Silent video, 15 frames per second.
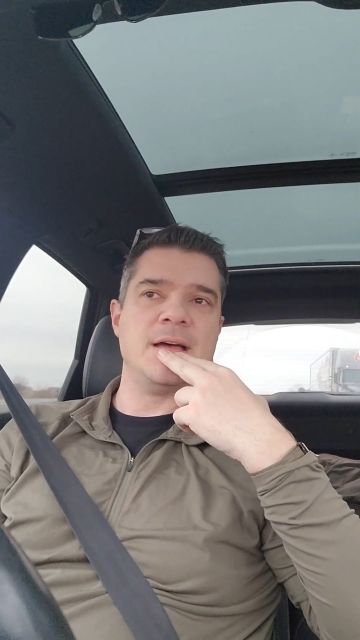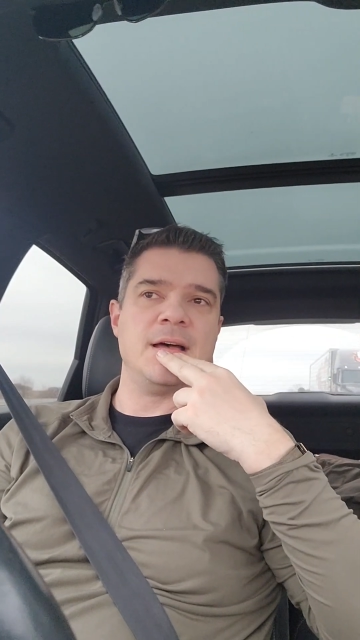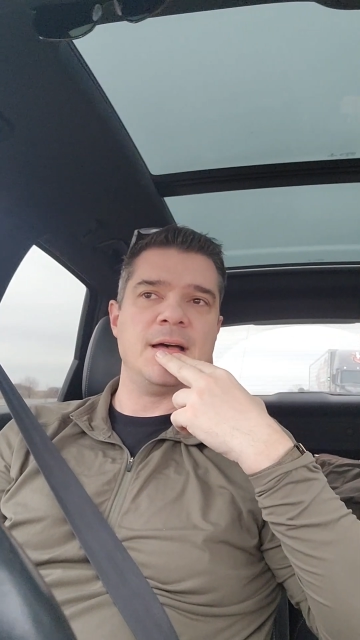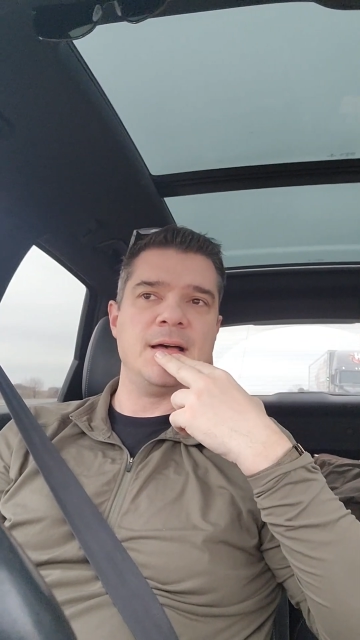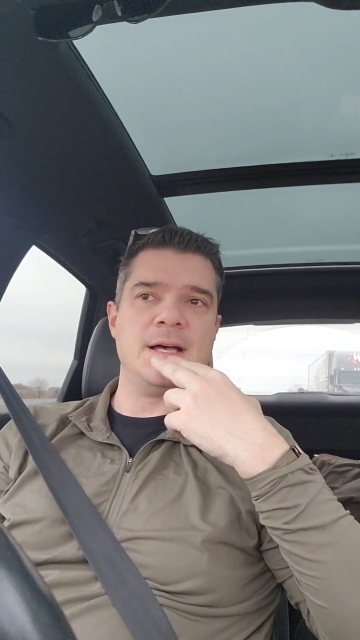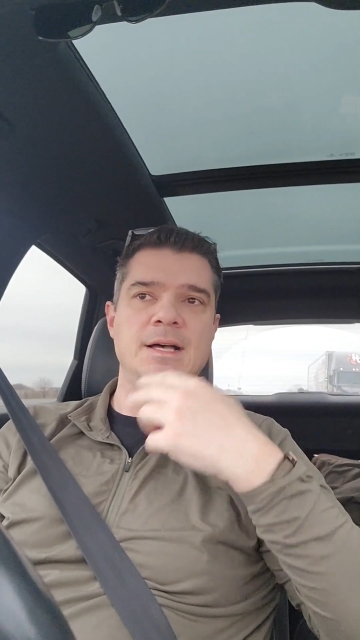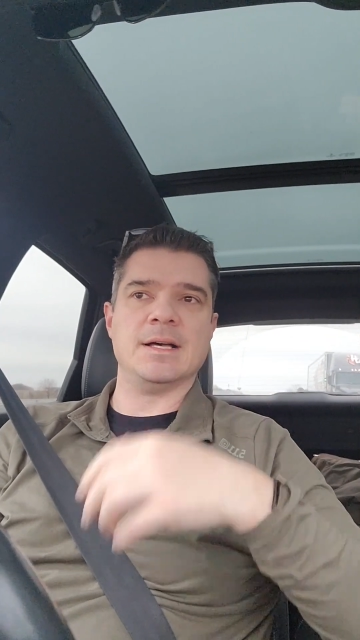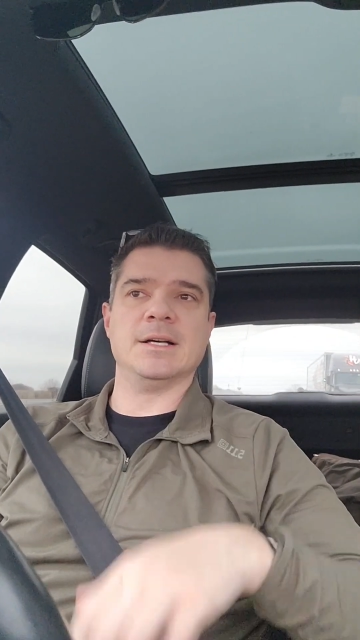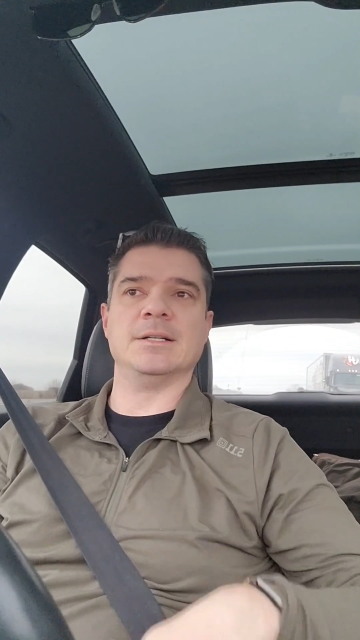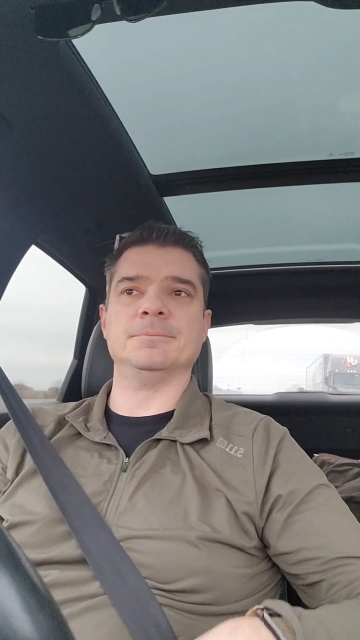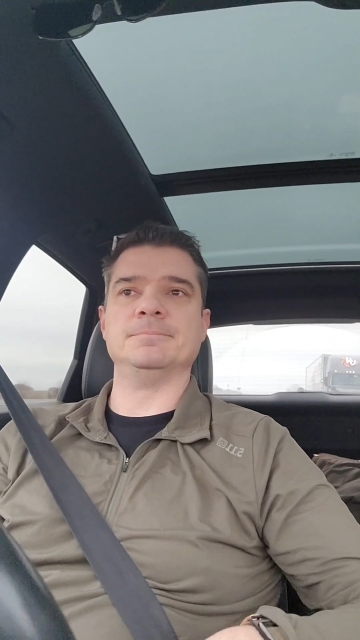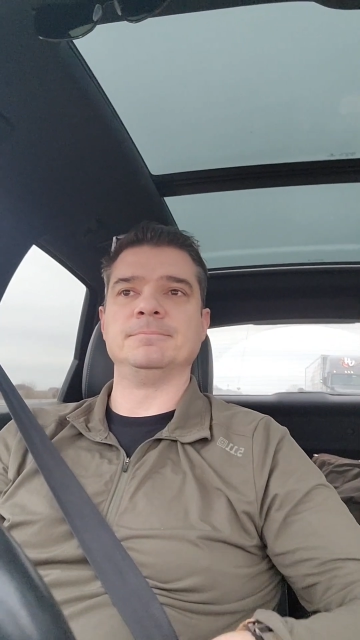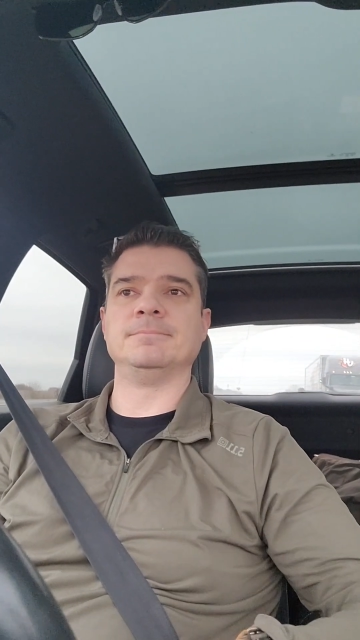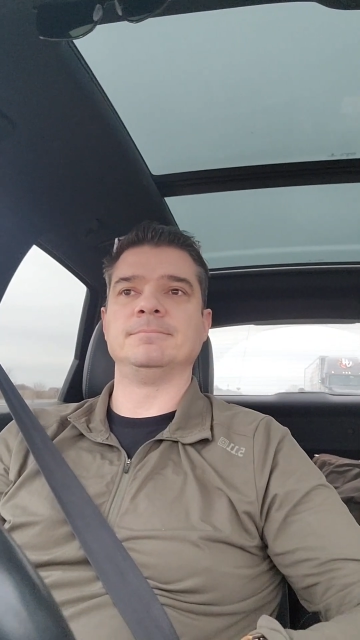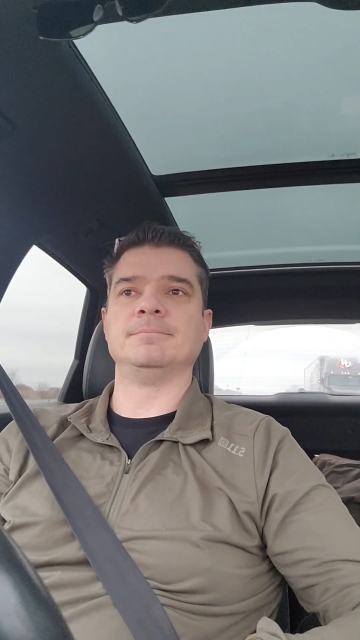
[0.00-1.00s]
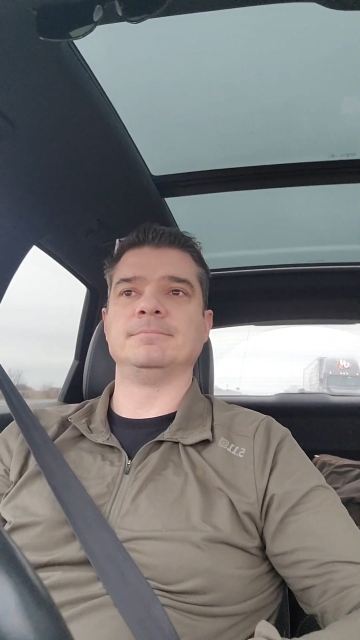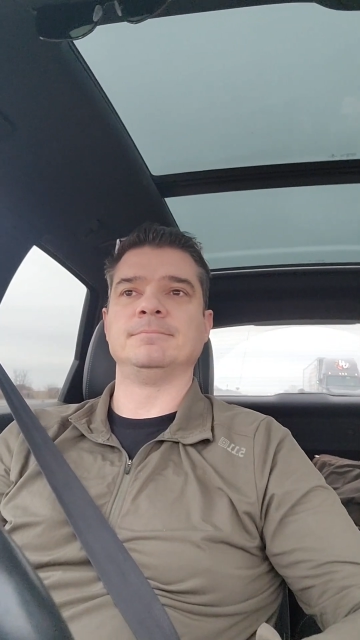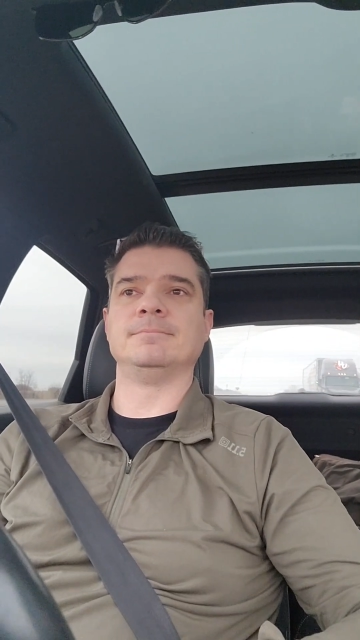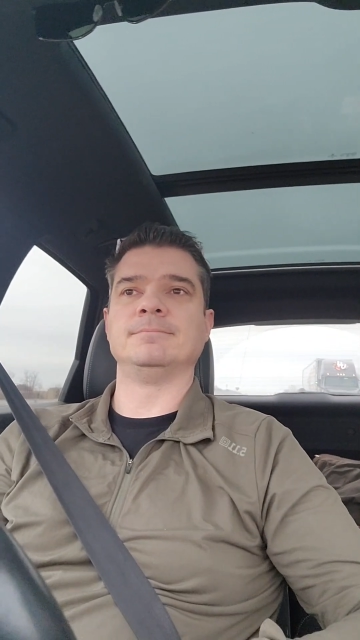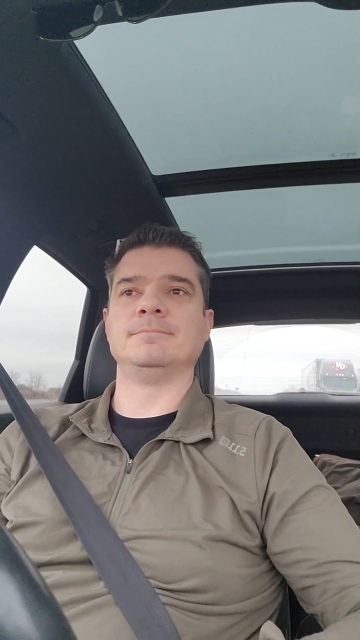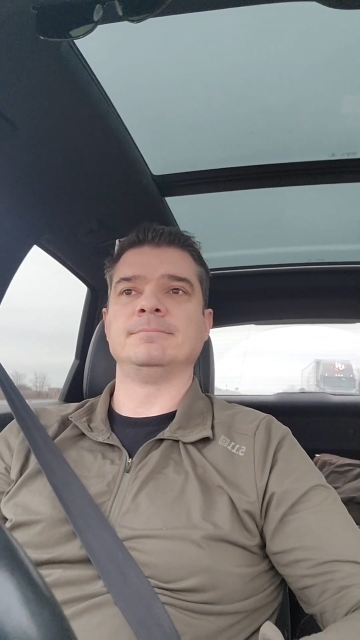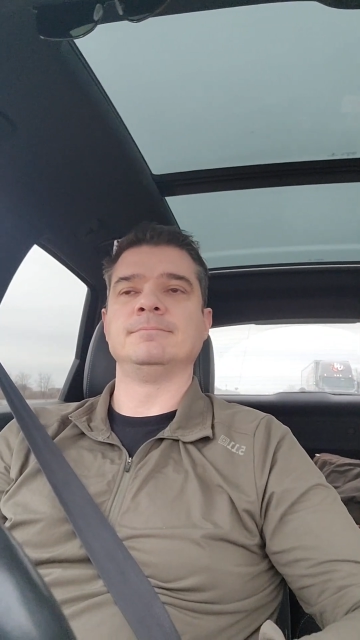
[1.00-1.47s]
I'm
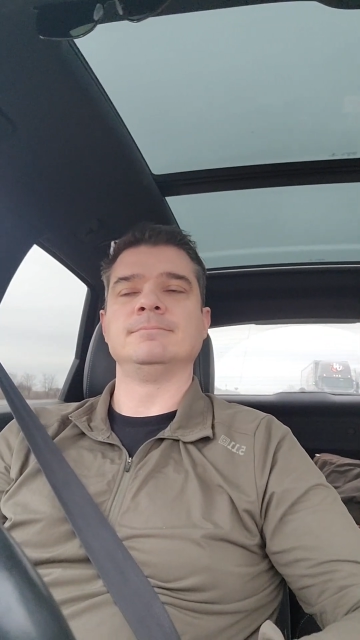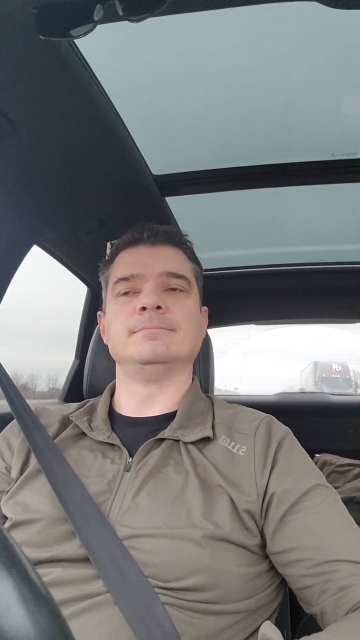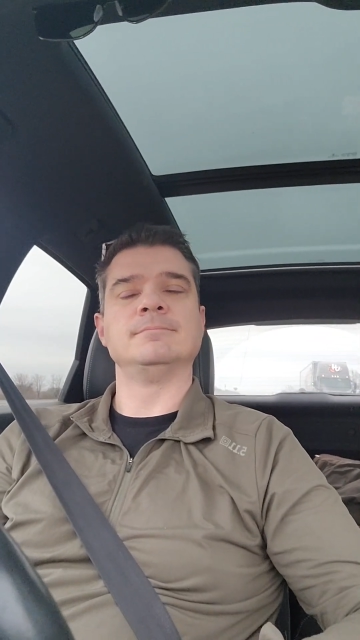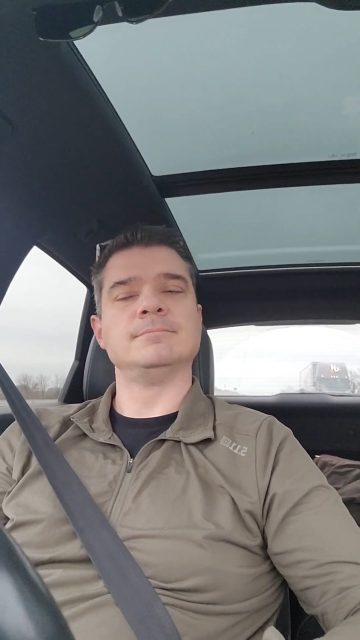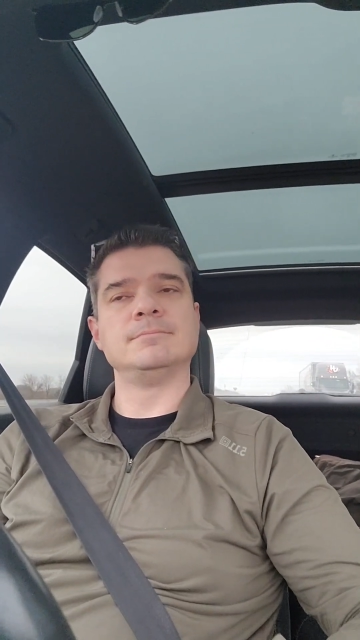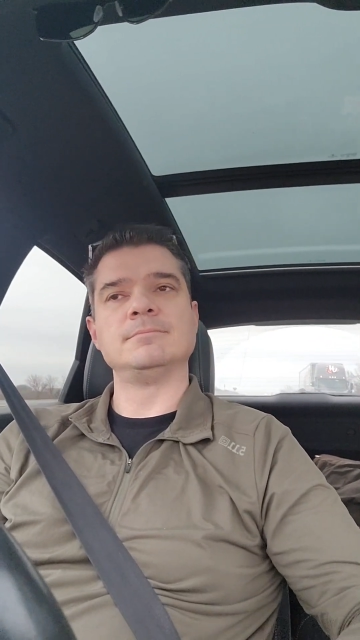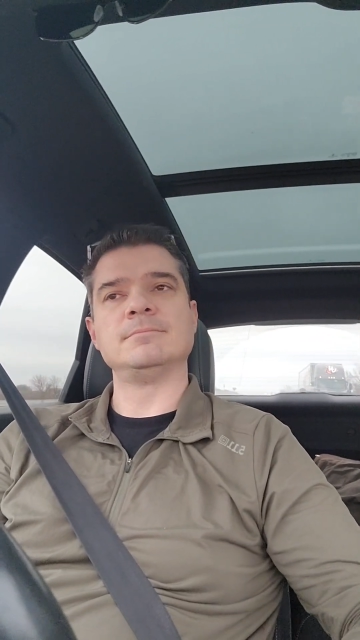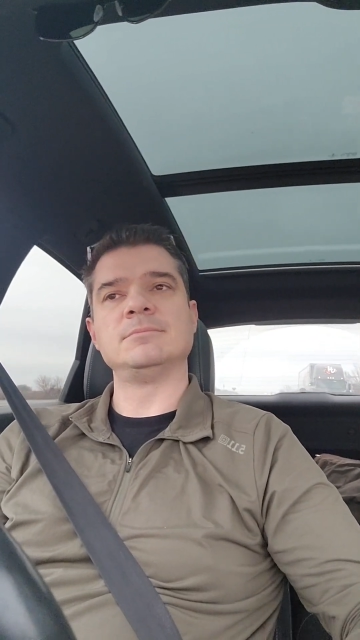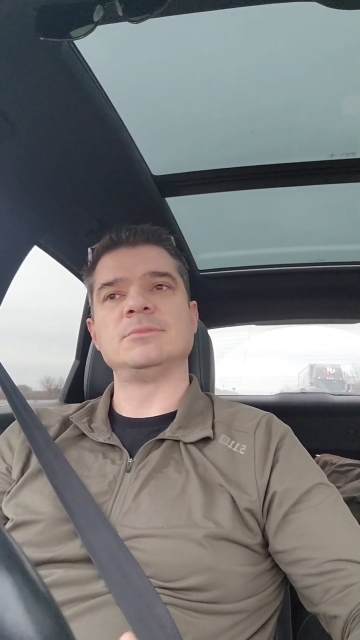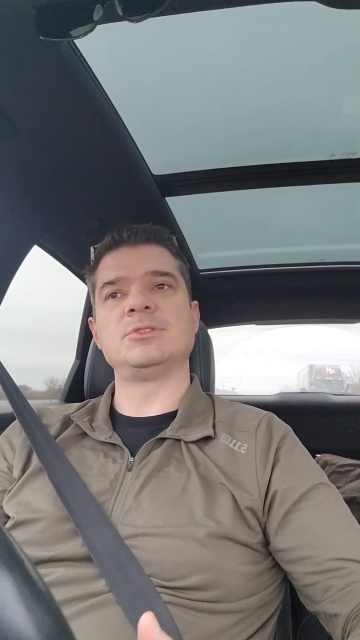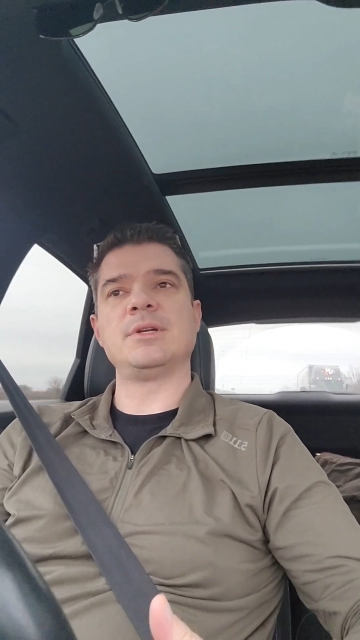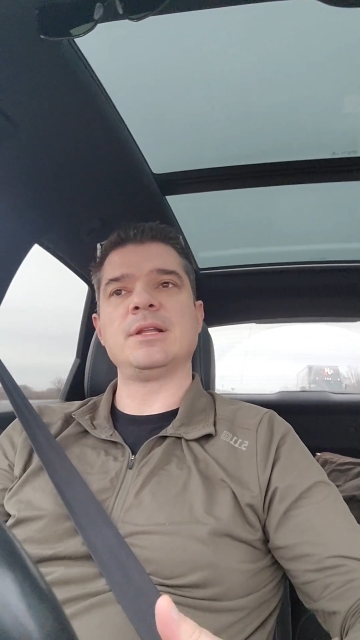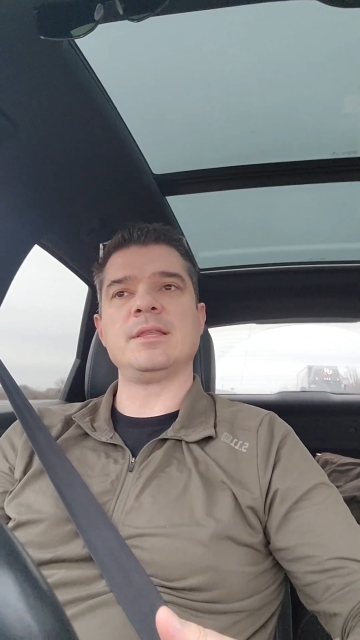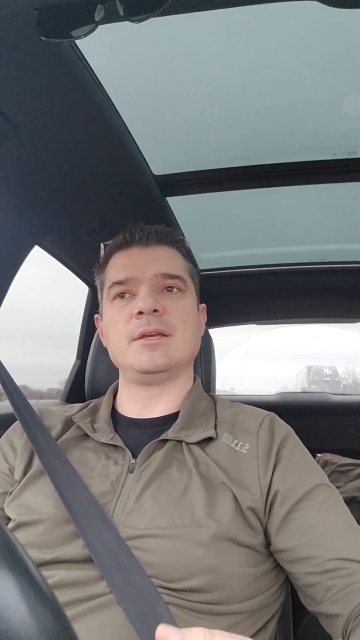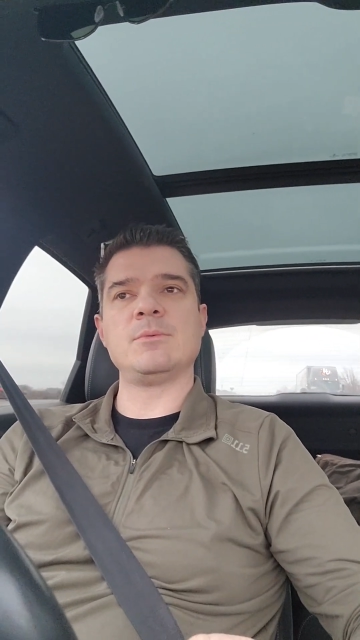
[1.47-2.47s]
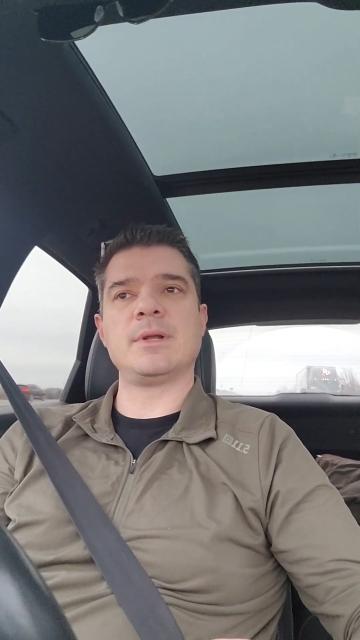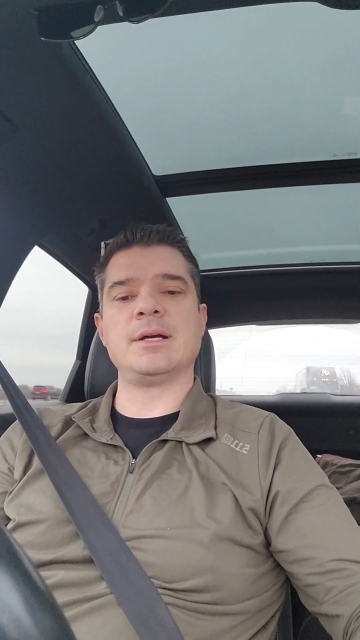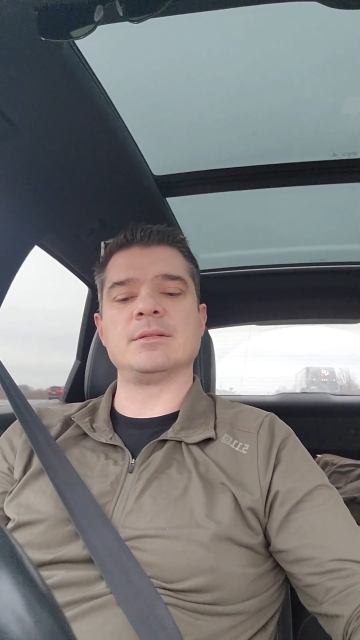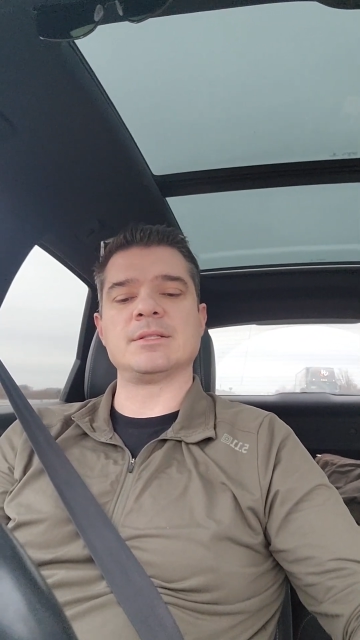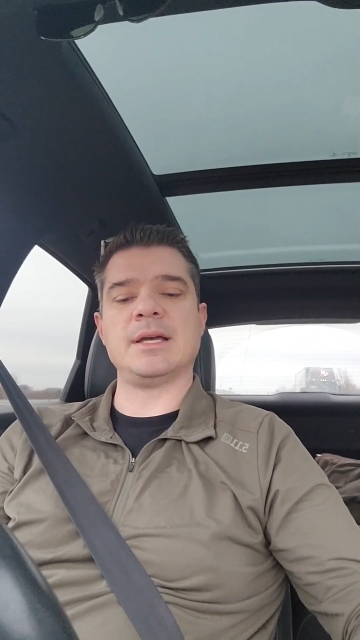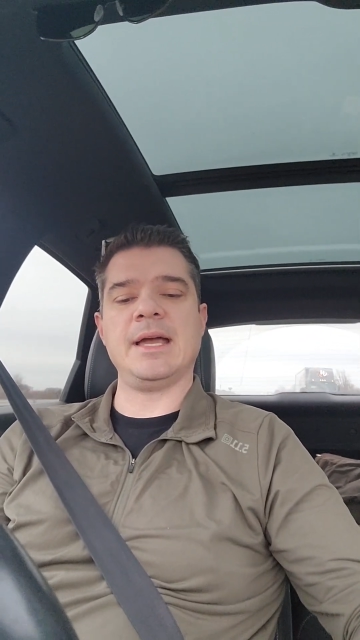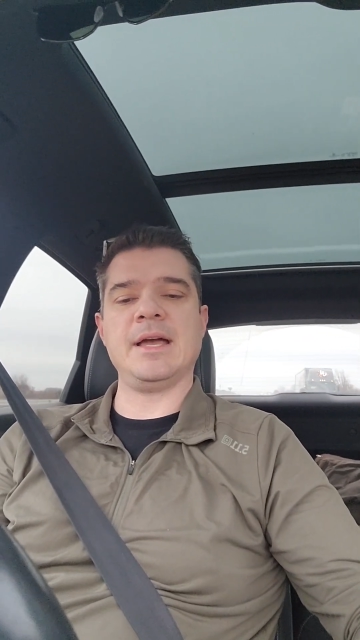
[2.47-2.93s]
trying to think what else.